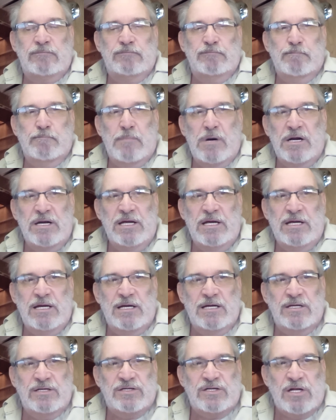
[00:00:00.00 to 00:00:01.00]
money
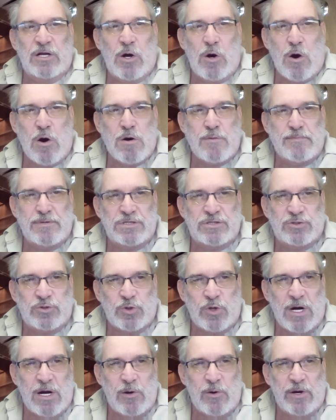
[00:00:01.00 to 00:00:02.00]
is an
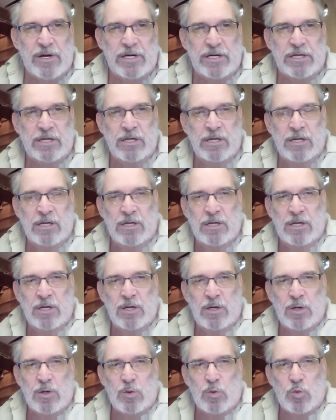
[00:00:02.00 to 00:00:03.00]
arbitrary
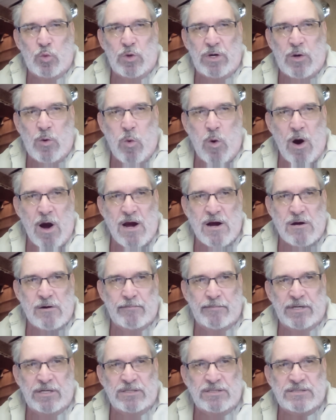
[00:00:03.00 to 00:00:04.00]

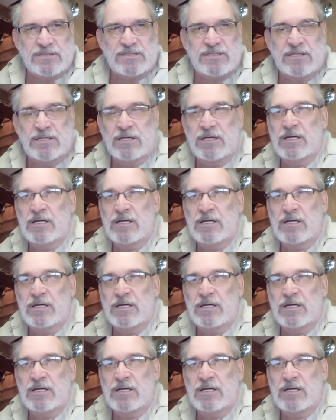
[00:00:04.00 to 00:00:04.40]
requirement,